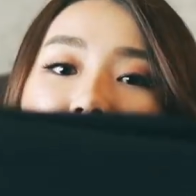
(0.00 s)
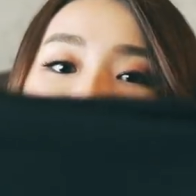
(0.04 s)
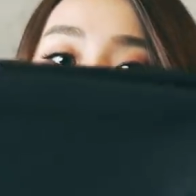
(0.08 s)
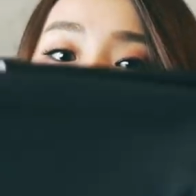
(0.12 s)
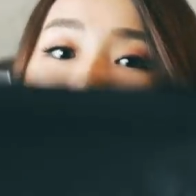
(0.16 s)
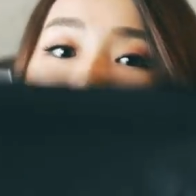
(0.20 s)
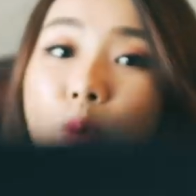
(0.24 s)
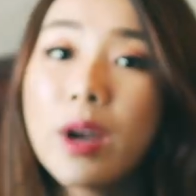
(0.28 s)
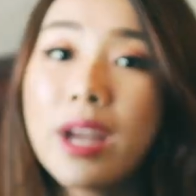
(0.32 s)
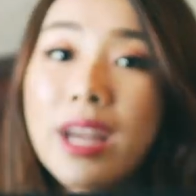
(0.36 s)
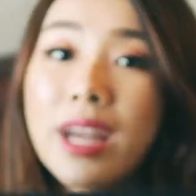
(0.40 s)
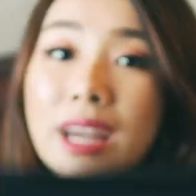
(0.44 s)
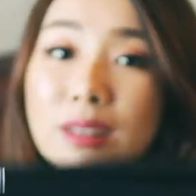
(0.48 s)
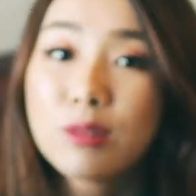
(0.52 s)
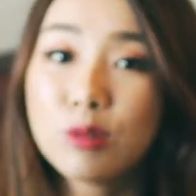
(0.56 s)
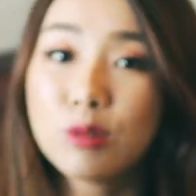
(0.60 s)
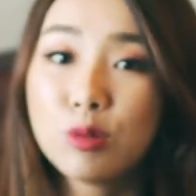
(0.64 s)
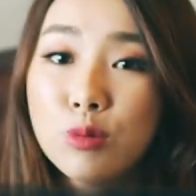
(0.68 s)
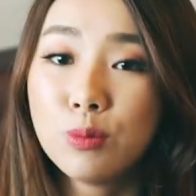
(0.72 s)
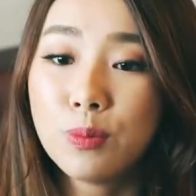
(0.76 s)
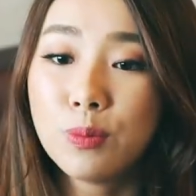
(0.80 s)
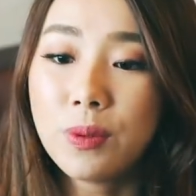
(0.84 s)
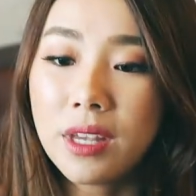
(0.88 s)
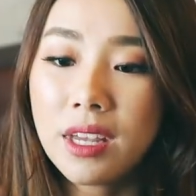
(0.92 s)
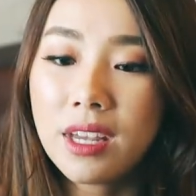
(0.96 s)
way too
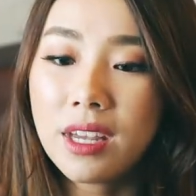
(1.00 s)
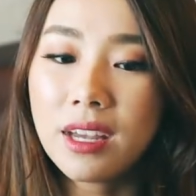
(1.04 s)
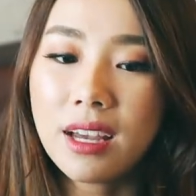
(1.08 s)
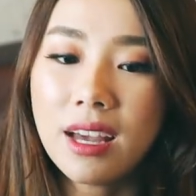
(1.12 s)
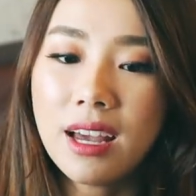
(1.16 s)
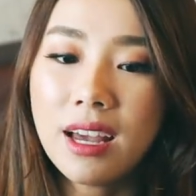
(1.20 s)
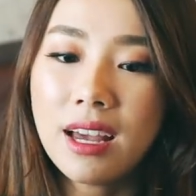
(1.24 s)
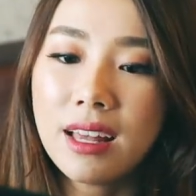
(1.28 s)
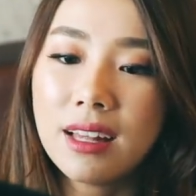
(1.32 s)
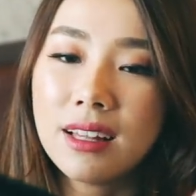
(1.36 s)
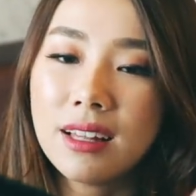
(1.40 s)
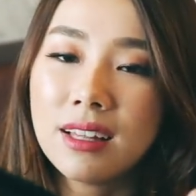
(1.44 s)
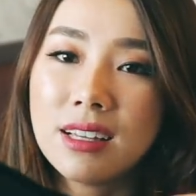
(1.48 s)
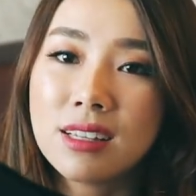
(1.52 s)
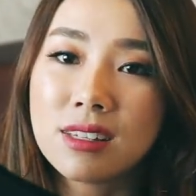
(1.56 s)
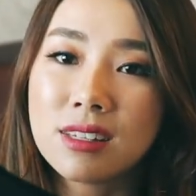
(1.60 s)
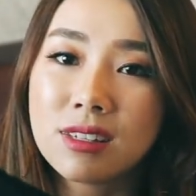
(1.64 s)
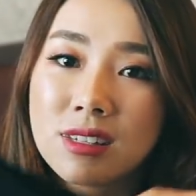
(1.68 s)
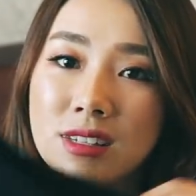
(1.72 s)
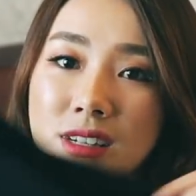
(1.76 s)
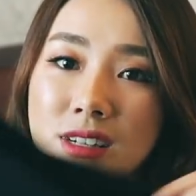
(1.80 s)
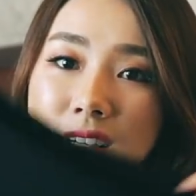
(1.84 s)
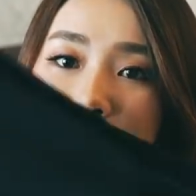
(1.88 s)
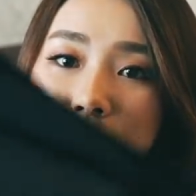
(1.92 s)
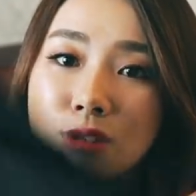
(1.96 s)
big and it's
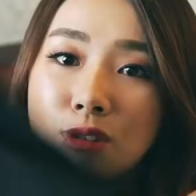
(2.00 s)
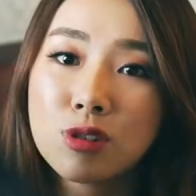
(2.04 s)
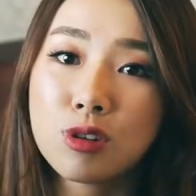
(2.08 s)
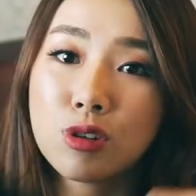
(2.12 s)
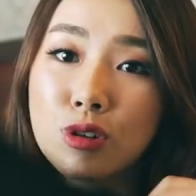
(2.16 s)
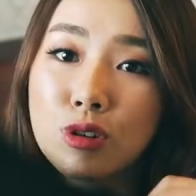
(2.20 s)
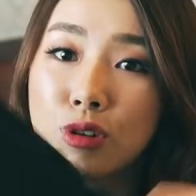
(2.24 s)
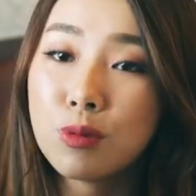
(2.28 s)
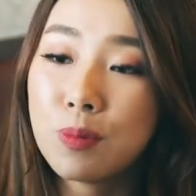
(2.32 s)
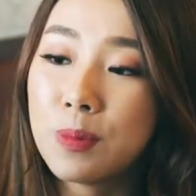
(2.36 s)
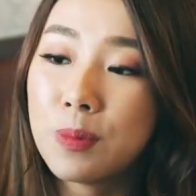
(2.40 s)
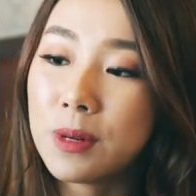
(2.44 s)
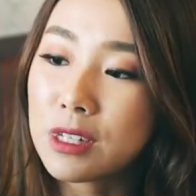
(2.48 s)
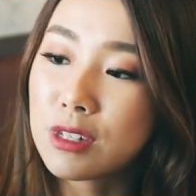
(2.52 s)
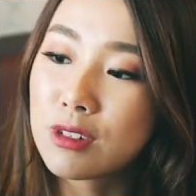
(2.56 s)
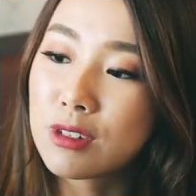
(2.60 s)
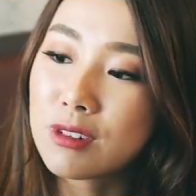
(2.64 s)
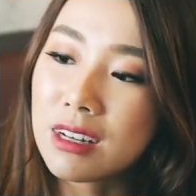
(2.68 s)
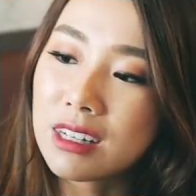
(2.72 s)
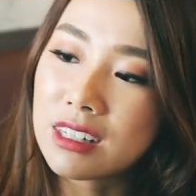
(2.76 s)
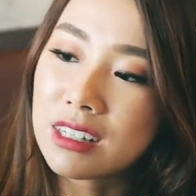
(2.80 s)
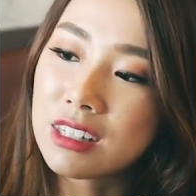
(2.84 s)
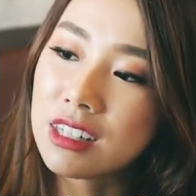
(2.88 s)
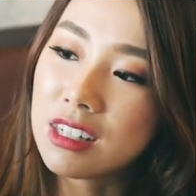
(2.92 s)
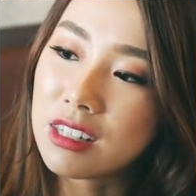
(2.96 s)
just super
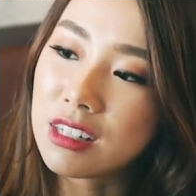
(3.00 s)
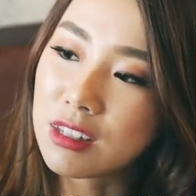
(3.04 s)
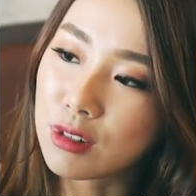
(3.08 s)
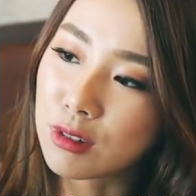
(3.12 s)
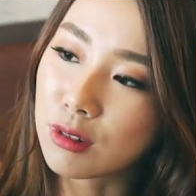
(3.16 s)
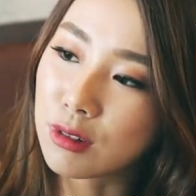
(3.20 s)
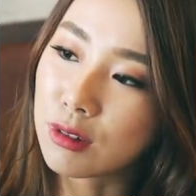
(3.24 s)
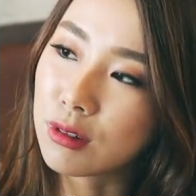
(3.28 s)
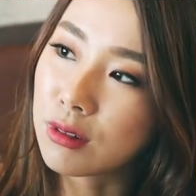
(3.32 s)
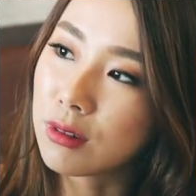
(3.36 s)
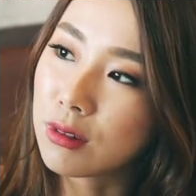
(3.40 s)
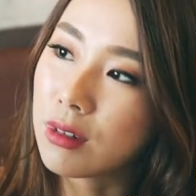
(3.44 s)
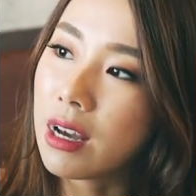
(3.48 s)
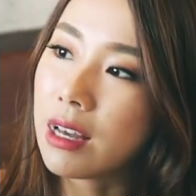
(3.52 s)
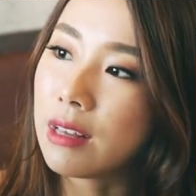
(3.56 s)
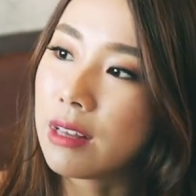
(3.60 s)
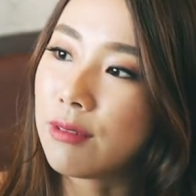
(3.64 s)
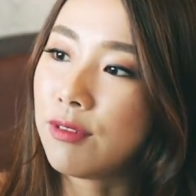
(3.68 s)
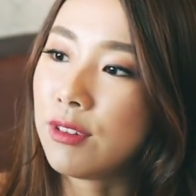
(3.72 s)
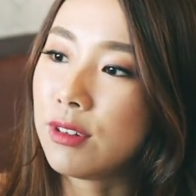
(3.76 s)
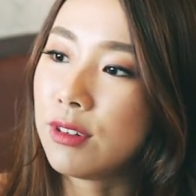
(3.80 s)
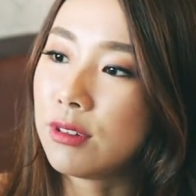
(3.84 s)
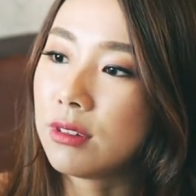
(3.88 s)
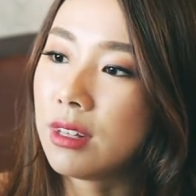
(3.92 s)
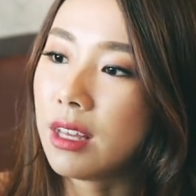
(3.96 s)
stretchy, so I
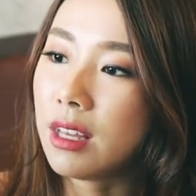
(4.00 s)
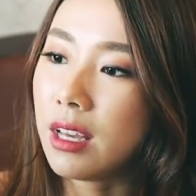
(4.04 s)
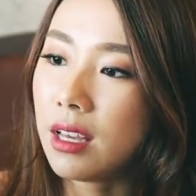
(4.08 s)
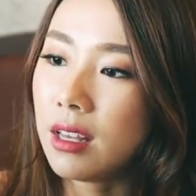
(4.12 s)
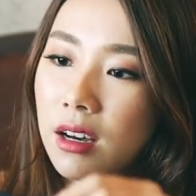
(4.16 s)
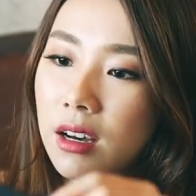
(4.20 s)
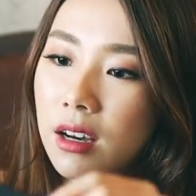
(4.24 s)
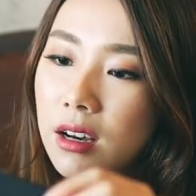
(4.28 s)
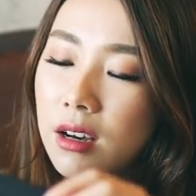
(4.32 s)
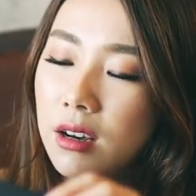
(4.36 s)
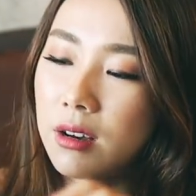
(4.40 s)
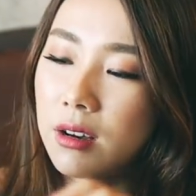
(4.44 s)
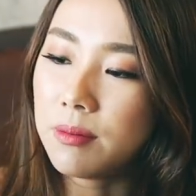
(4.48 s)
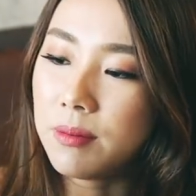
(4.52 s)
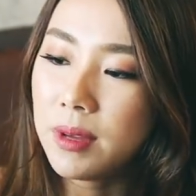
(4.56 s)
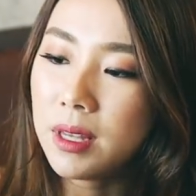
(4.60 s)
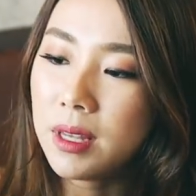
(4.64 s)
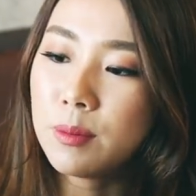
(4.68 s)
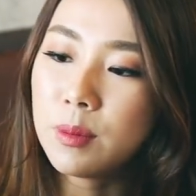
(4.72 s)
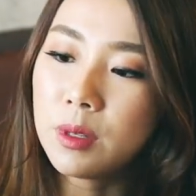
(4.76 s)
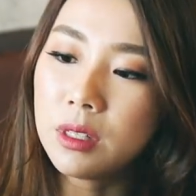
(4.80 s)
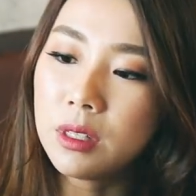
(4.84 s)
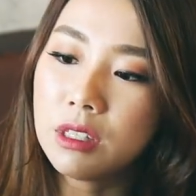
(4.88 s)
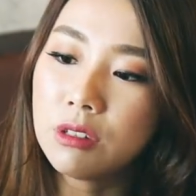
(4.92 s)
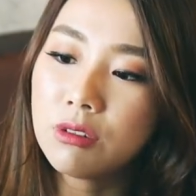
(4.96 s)
feel that and the
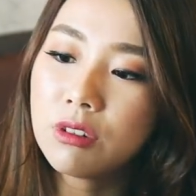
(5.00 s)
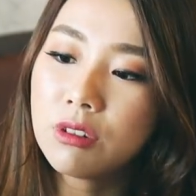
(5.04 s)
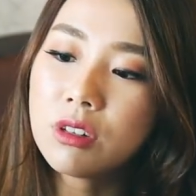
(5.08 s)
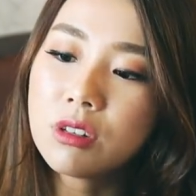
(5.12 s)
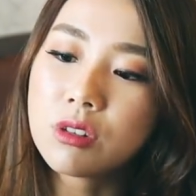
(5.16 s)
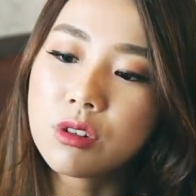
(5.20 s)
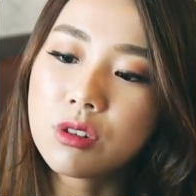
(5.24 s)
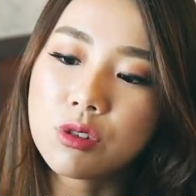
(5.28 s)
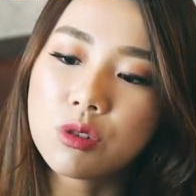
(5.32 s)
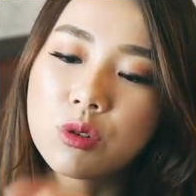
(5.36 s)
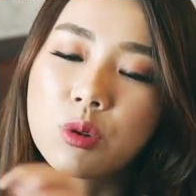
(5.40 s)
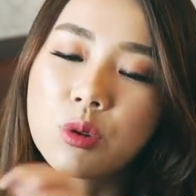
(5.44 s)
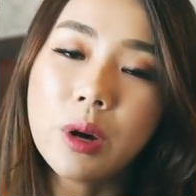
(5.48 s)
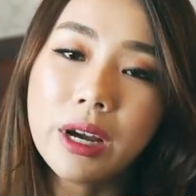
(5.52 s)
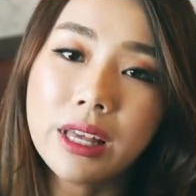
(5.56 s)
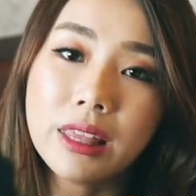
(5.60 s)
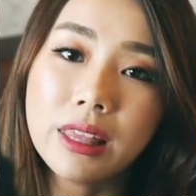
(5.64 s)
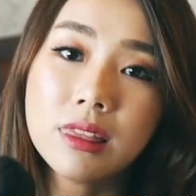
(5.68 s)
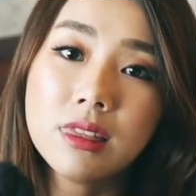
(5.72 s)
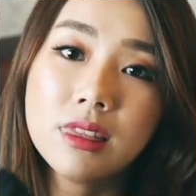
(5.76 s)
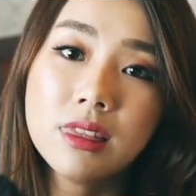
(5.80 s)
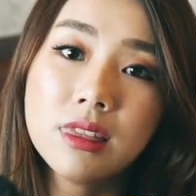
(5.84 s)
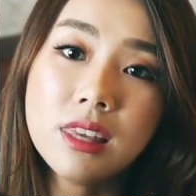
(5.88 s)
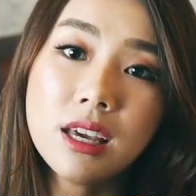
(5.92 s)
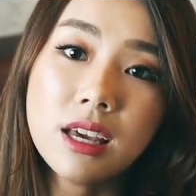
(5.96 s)
material is also quite
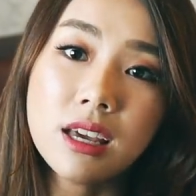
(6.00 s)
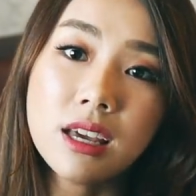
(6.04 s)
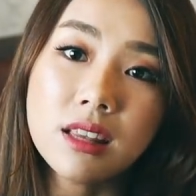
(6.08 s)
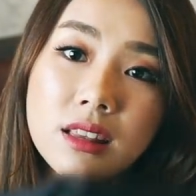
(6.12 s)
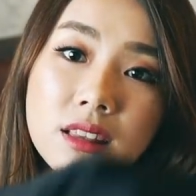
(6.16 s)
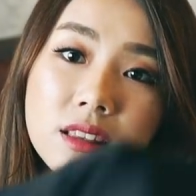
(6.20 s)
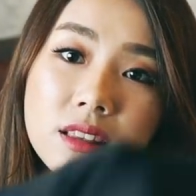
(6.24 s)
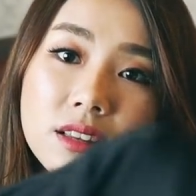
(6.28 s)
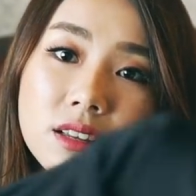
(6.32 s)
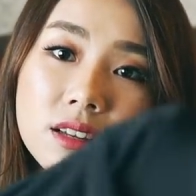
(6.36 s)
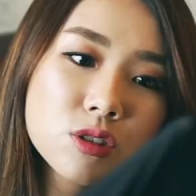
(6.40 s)
thin,